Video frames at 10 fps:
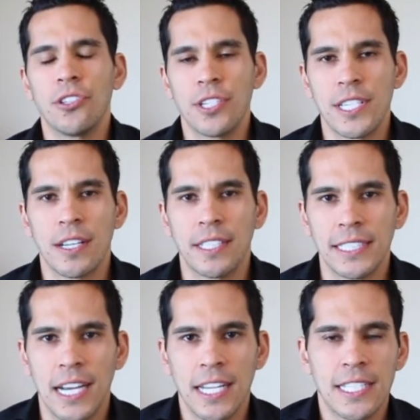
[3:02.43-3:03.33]
You can tell
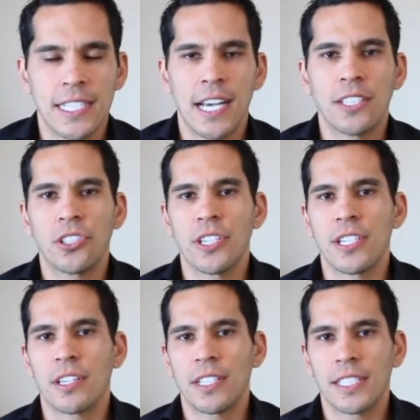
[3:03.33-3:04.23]
he's got zest. You can
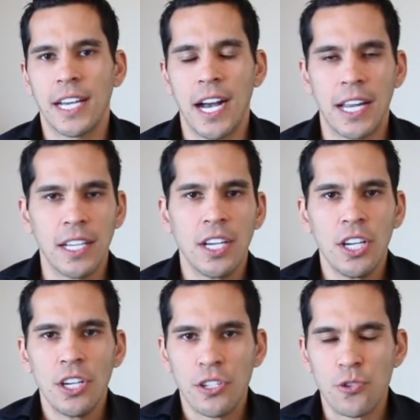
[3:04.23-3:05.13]
tell he's got
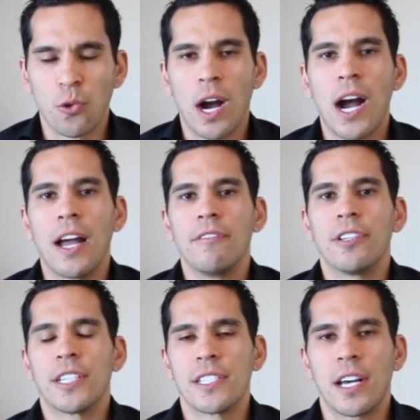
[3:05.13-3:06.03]
drive.
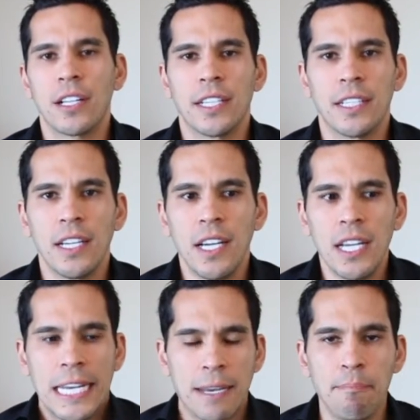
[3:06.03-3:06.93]
You can tell
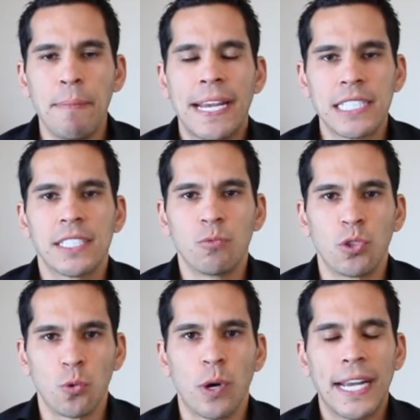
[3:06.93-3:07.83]
he makes
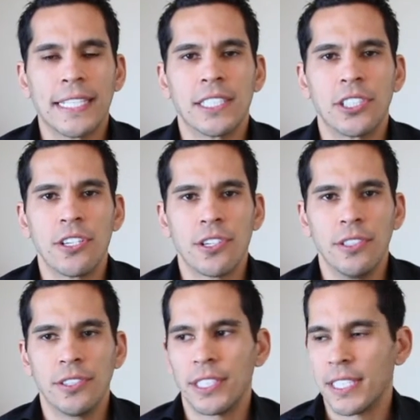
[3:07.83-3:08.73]
the right
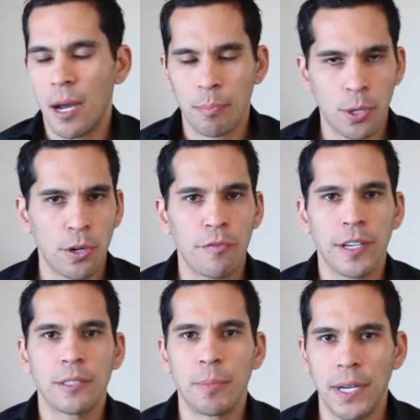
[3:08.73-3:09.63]
decisions. He's not
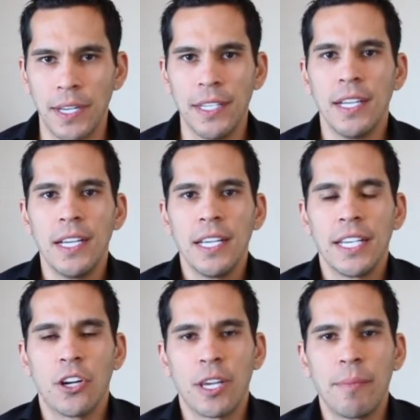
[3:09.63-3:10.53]
perfect, but
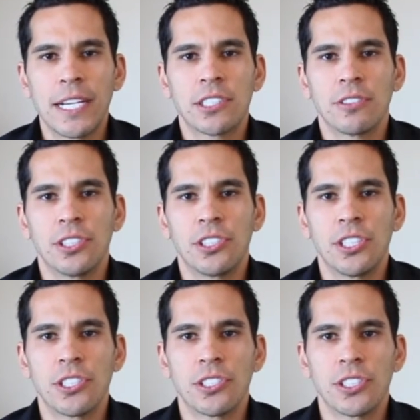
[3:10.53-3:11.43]
he makes those
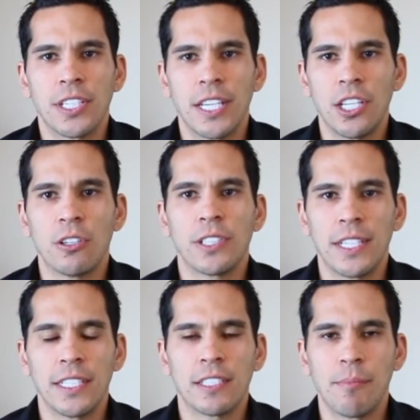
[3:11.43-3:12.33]
decisions that he knows
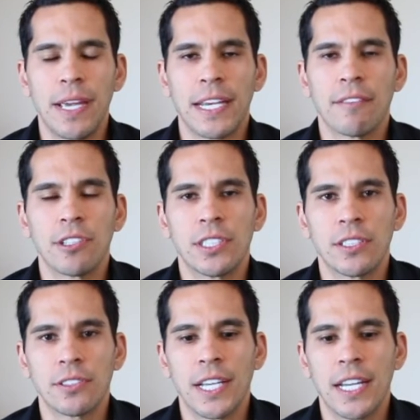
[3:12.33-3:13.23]
he needs to make every
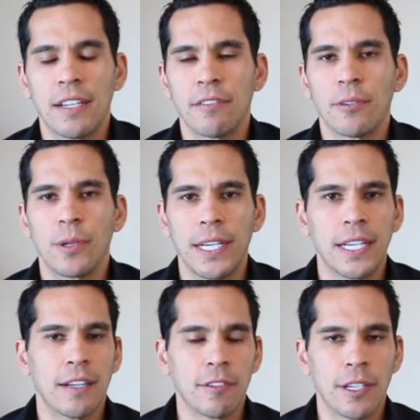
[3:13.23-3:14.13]
single day and every
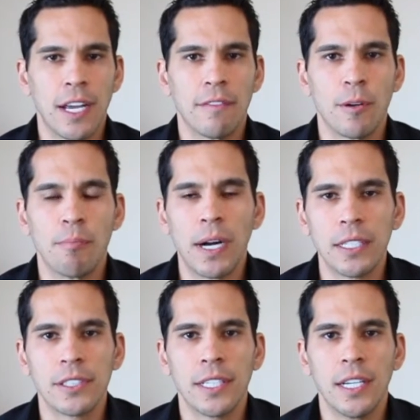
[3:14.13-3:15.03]
week and every
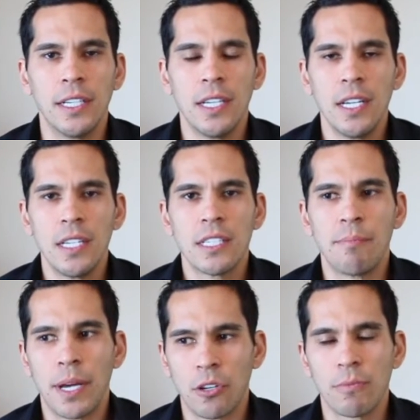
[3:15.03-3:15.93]
month to
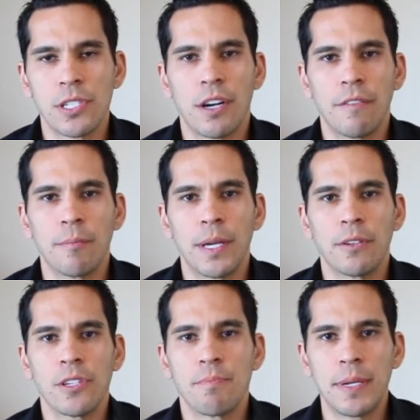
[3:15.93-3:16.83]
better himself and
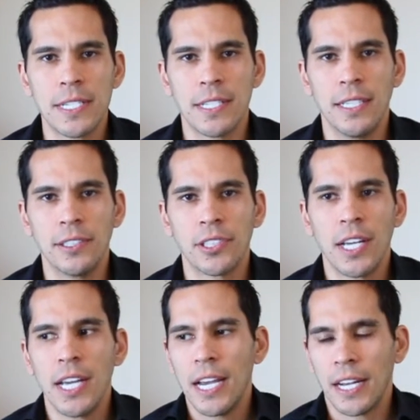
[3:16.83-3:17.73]
better his business.
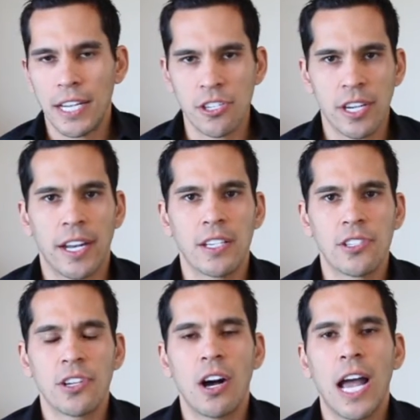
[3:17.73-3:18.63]
And I just kind of
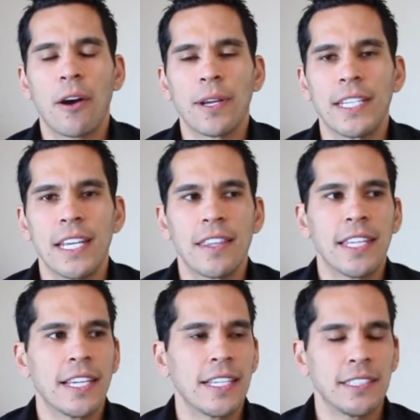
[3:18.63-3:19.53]
saw how he did
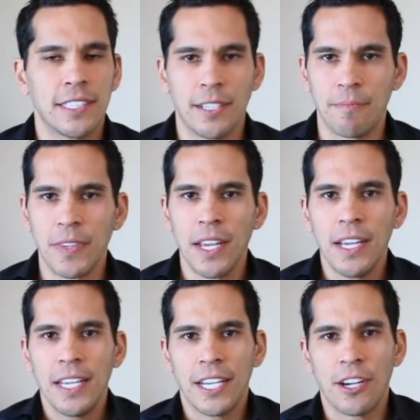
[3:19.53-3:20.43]
things, and
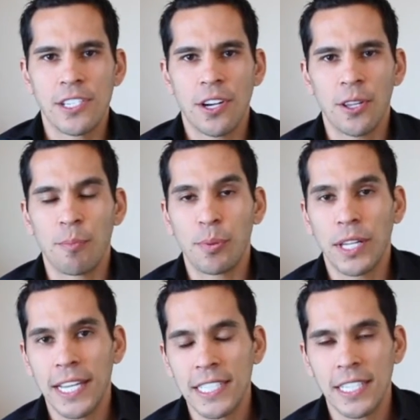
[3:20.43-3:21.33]
I saw the
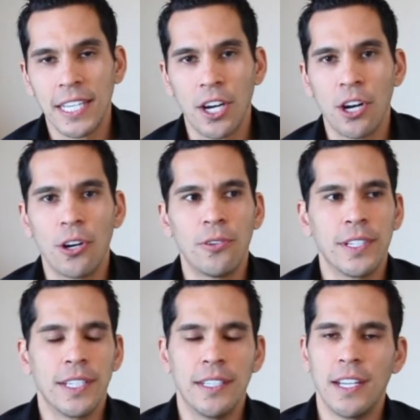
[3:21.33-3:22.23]
planes that he
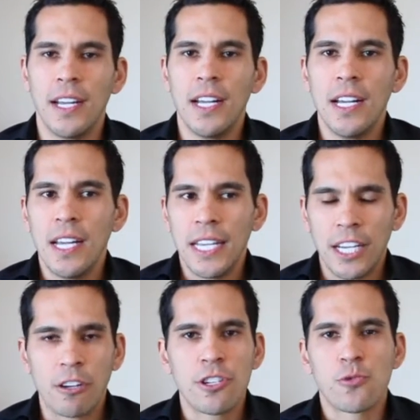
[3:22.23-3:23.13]
owned, and
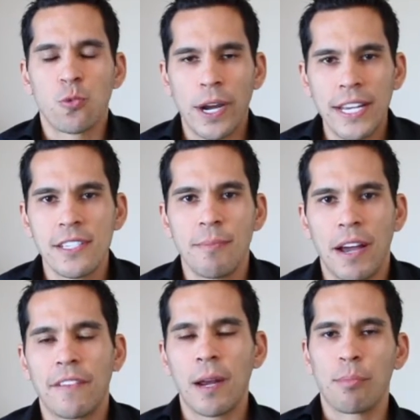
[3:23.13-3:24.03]
it just raised
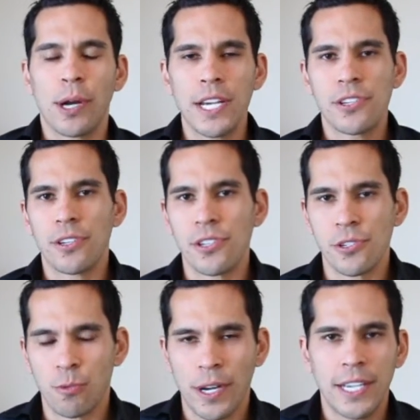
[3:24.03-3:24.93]
my vibration,
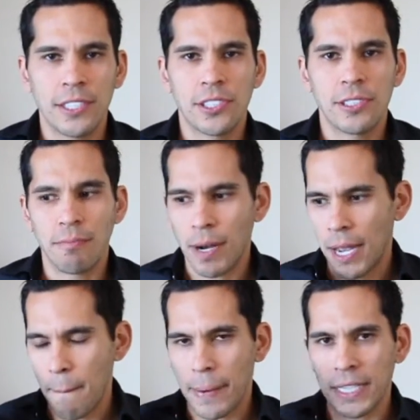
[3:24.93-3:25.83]
just raised
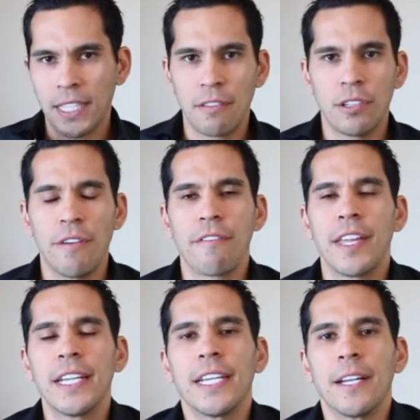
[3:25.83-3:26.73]
my level of
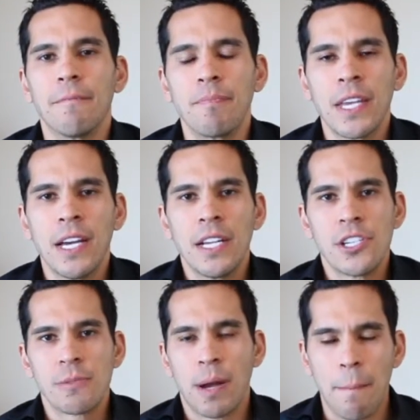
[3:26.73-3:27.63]
thinking
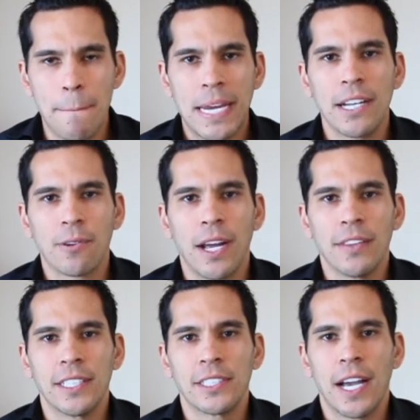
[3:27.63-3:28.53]
just by being
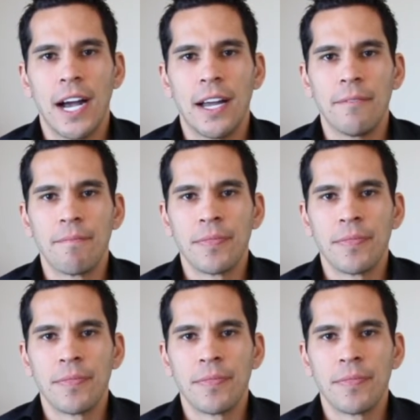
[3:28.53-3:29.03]
around this guy.